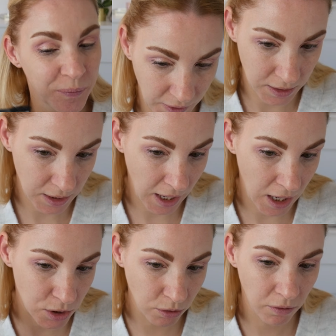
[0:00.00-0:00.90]
So yeah, I
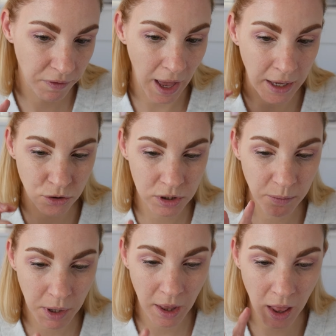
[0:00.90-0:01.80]
do love that. It does give
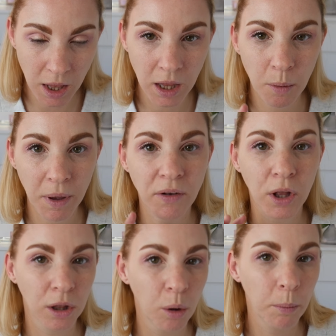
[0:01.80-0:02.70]
me a little bit of a
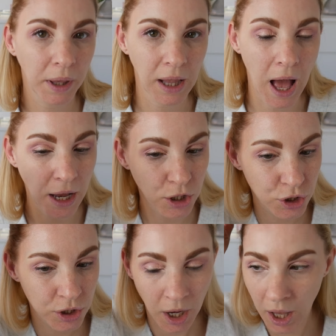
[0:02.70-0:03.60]
clumpy
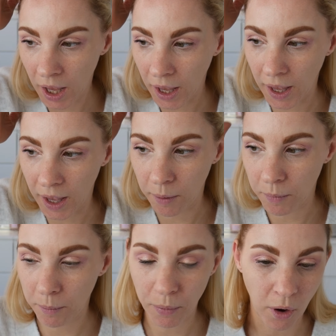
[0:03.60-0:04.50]
lash,
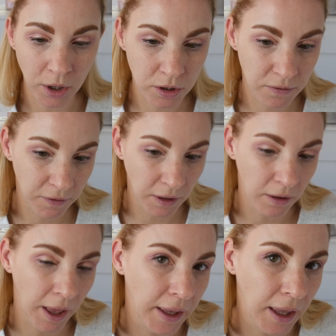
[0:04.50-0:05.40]
but I just feel
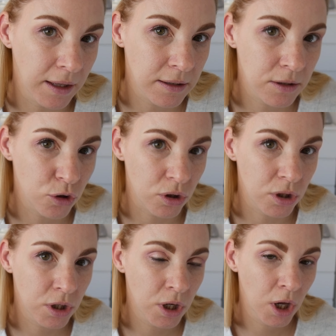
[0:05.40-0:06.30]
like it's
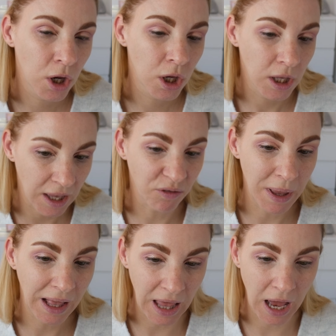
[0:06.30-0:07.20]
just give
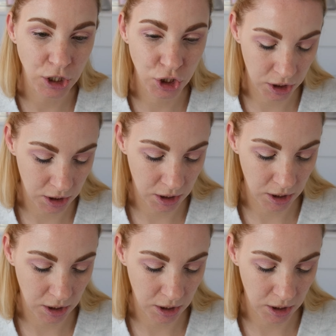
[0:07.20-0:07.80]
me a lash.